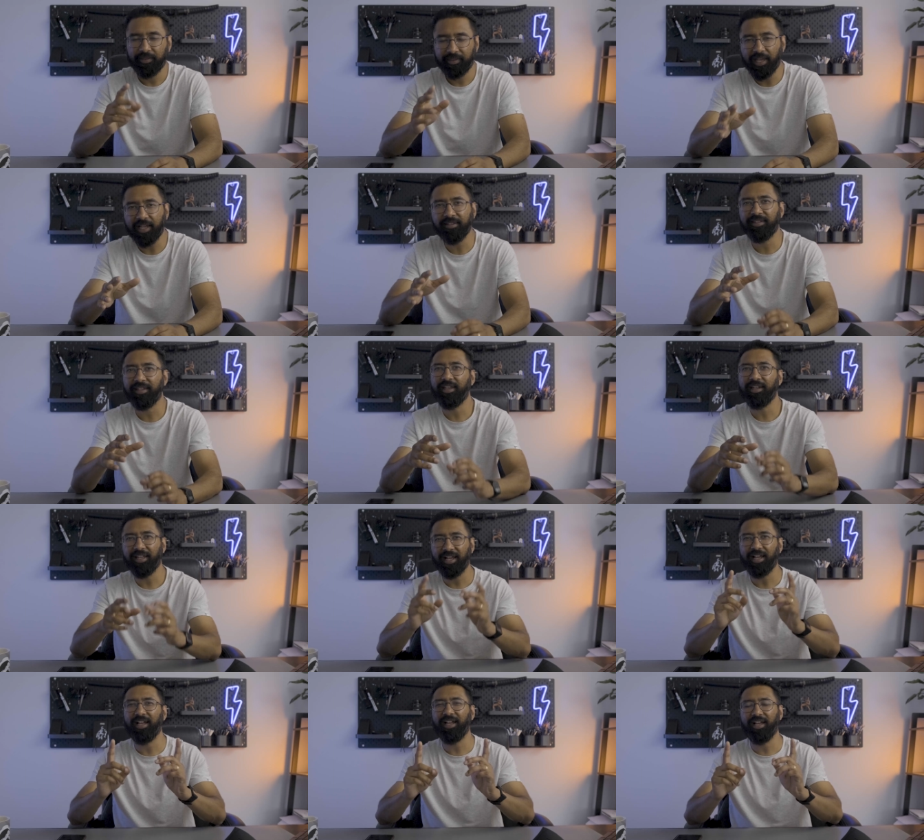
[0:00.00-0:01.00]
That said,
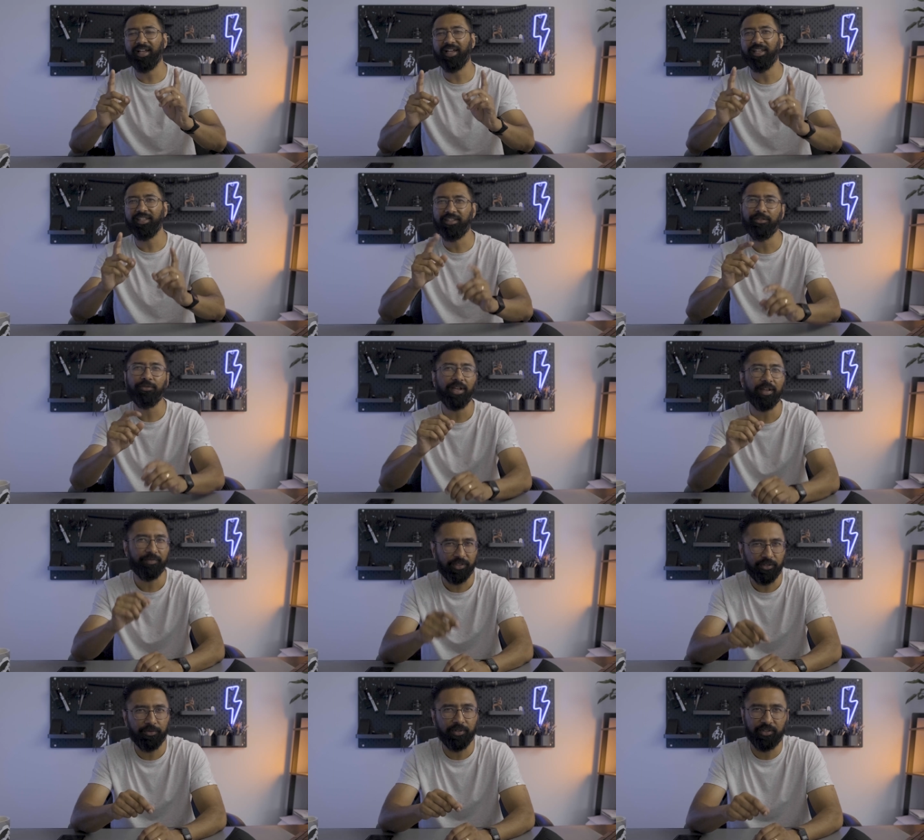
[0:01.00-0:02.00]
I do have
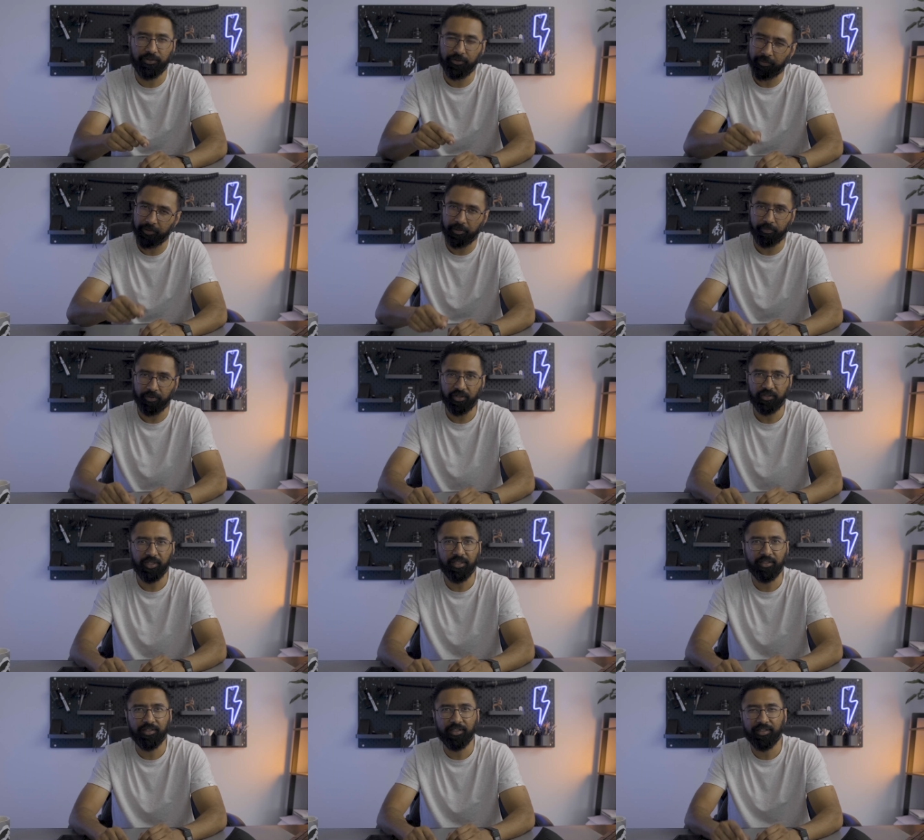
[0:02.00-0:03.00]
two issues with the brush
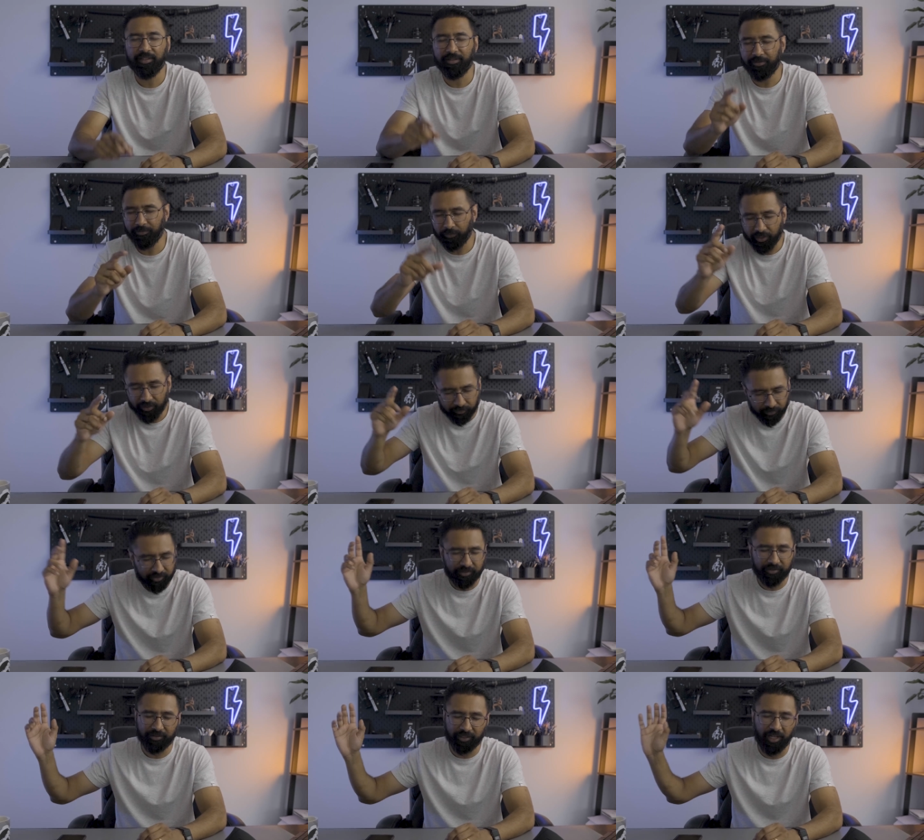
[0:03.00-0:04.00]
engine, one of
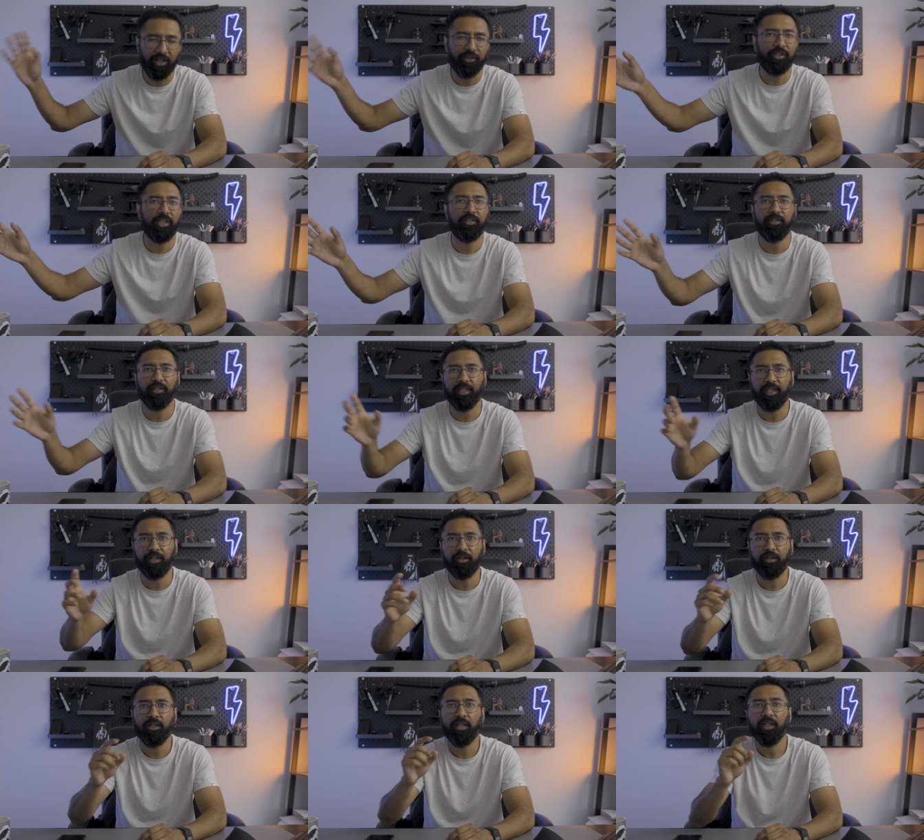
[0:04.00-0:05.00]
which I'll get to
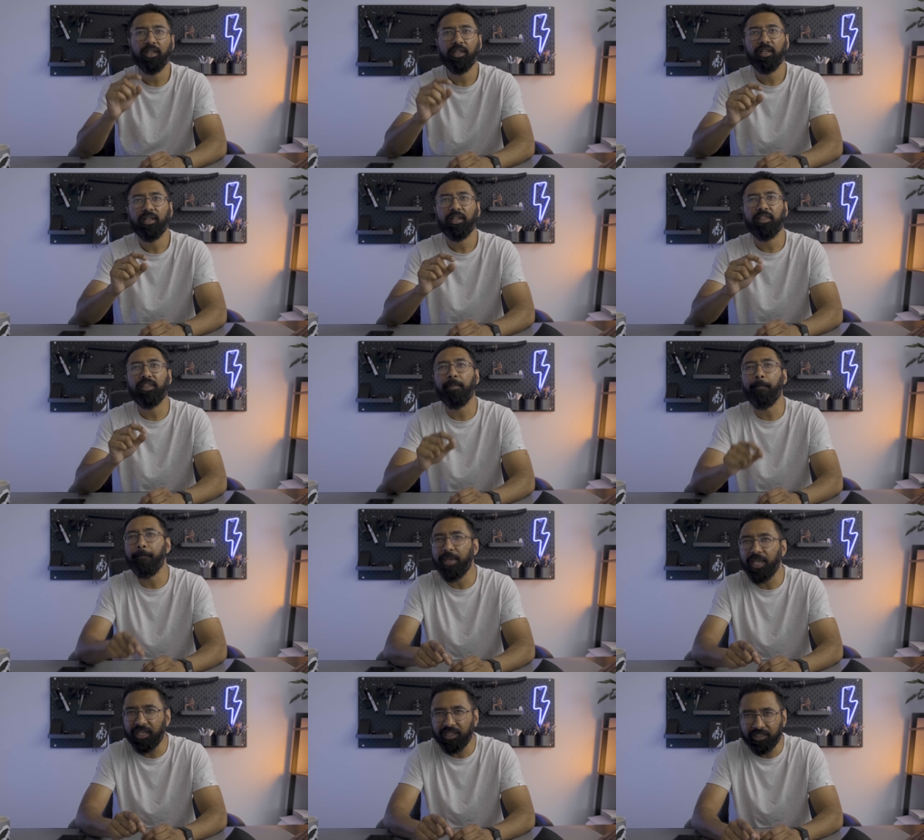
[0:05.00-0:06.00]
later. The
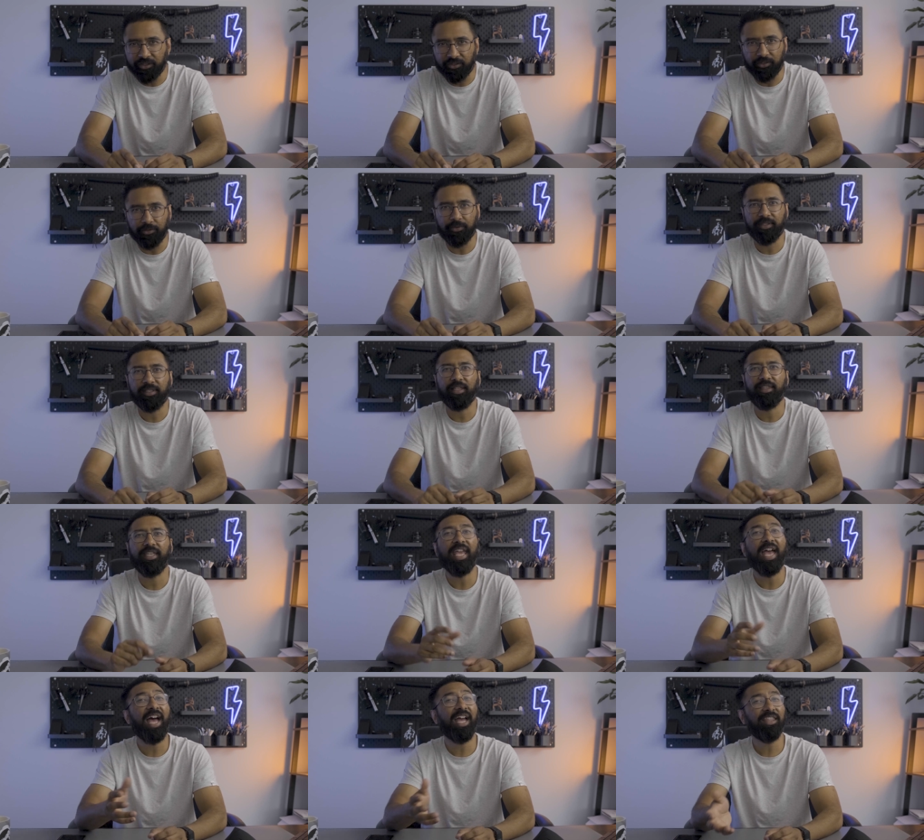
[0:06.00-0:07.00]
main issue is that
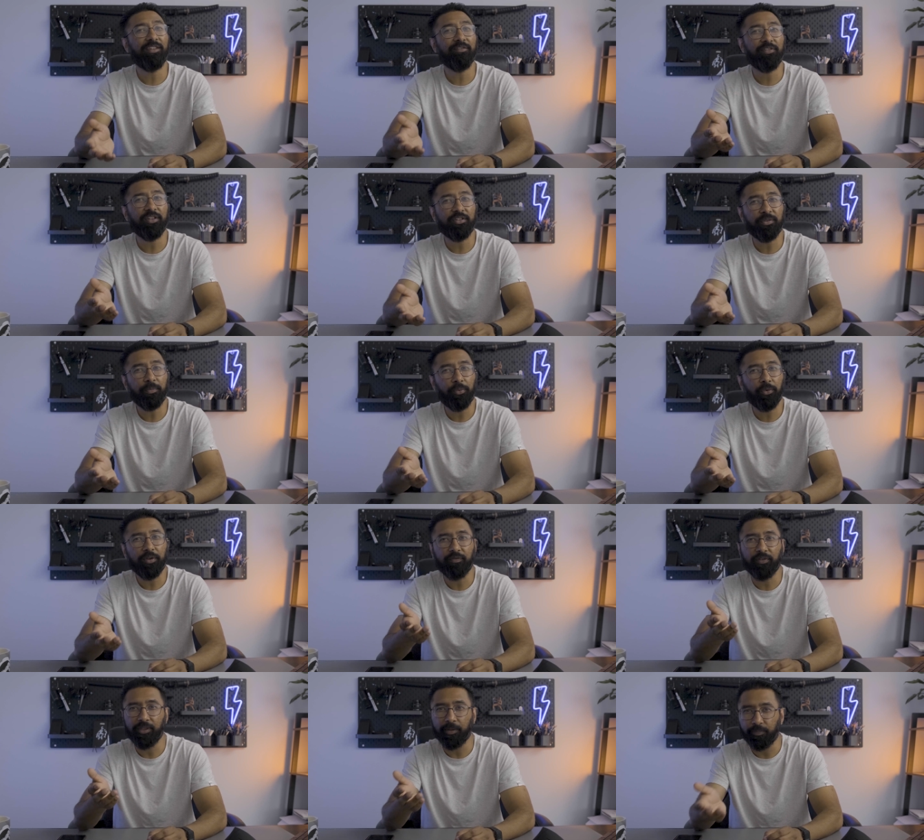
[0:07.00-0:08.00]
the activation
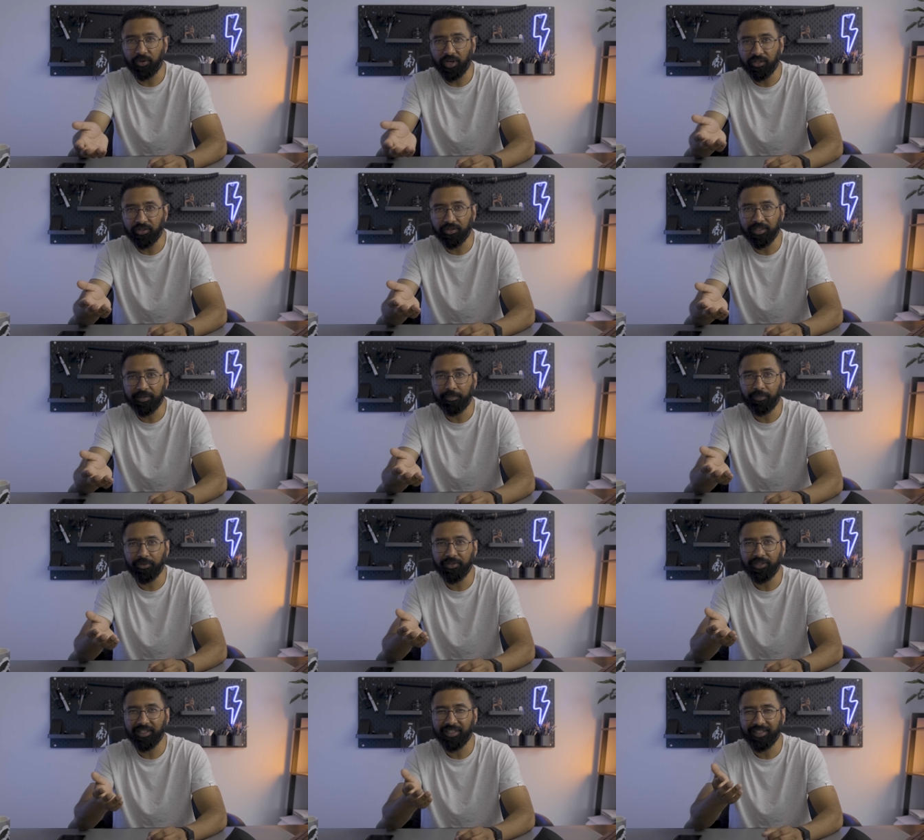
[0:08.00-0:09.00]
point for the pressure
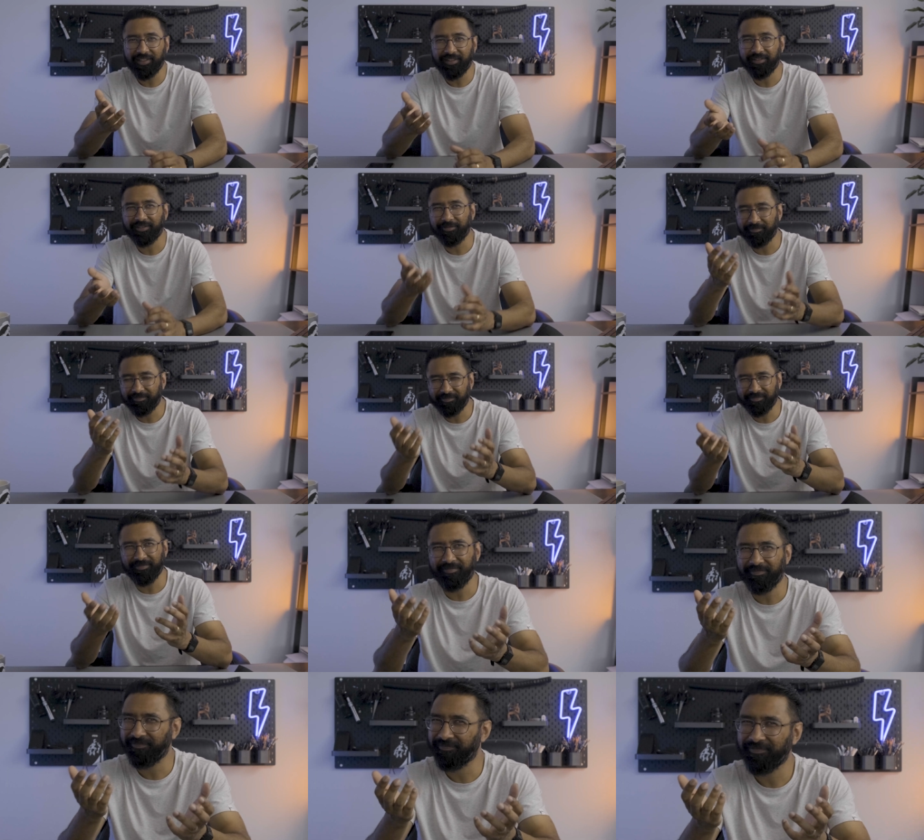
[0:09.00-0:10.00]
input is
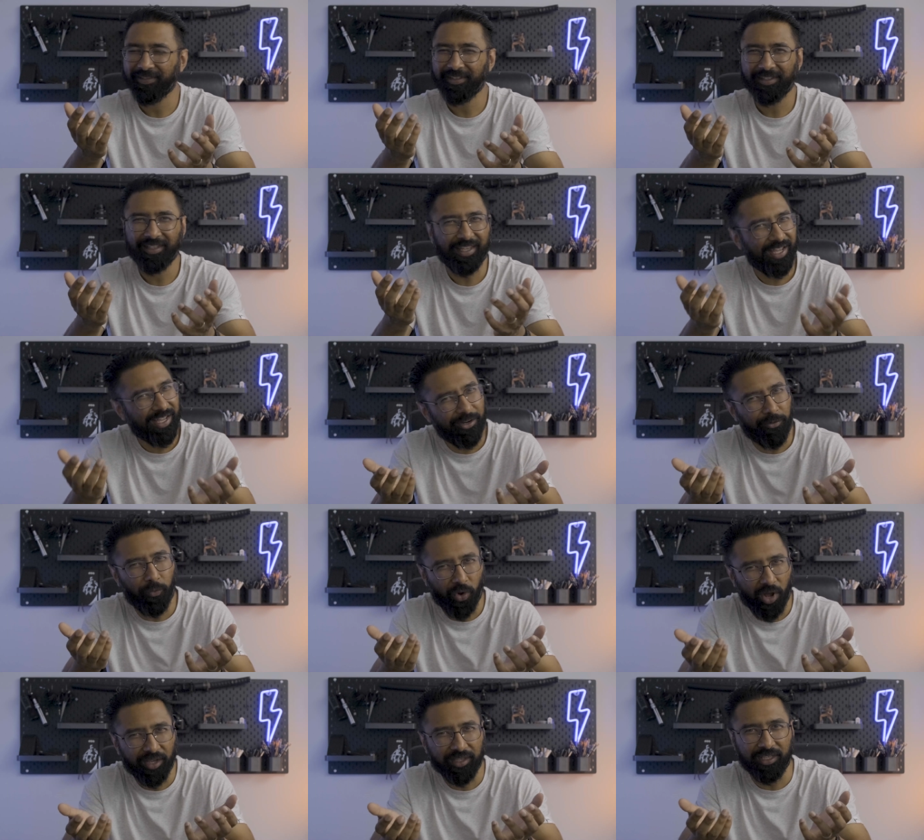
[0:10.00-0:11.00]
kind of
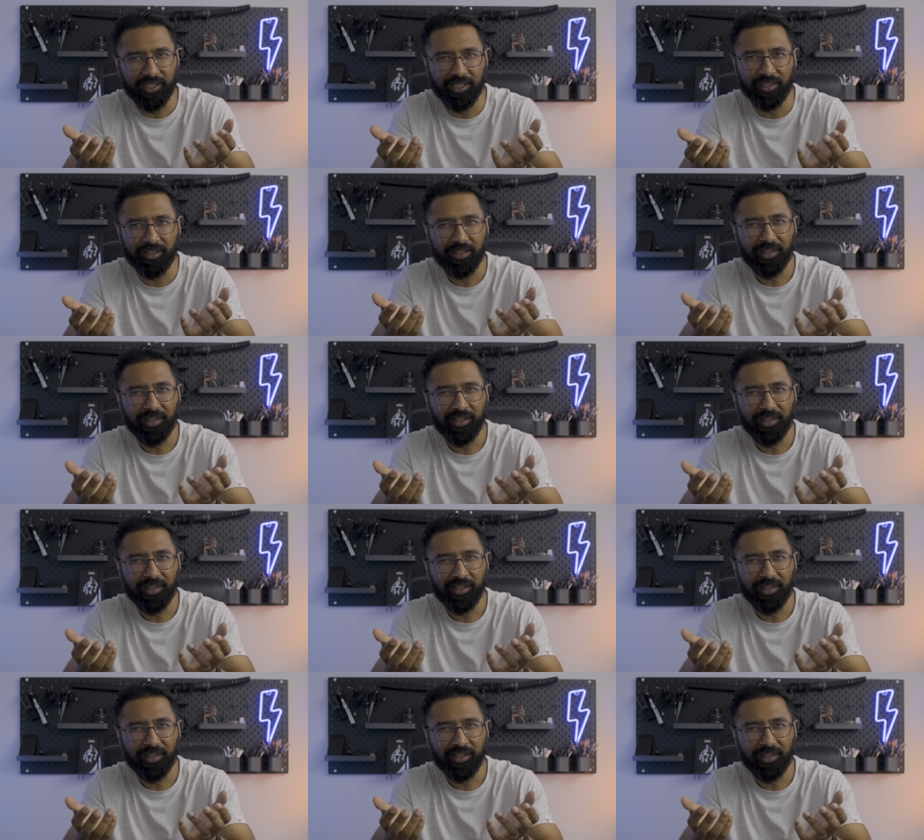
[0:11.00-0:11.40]
wonky.